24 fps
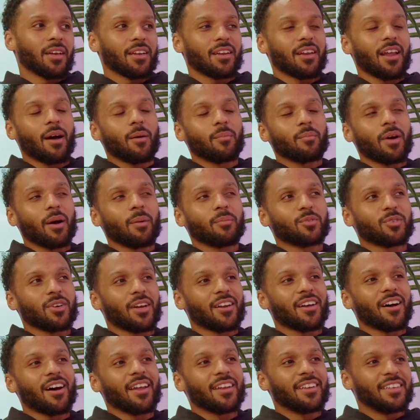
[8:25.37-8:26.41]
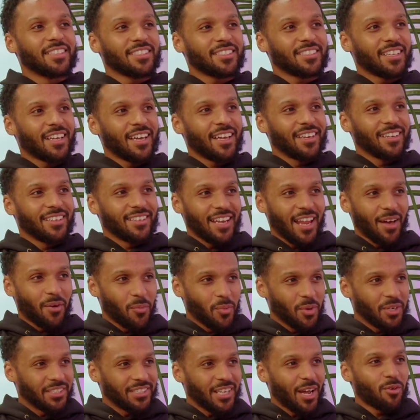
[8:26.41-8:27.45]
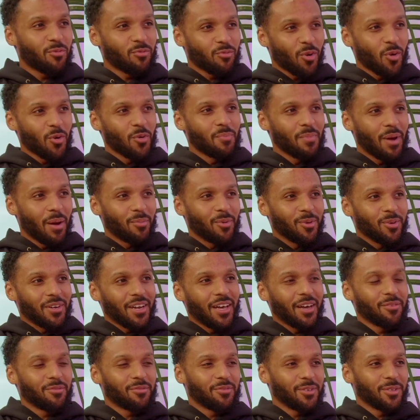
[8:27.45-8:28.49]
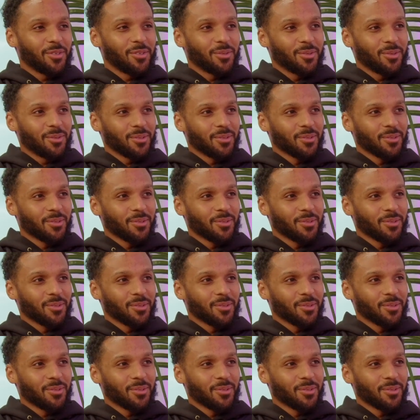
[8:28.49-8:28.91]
Like I'm trying to understand, like, what does that roadmap look like for you?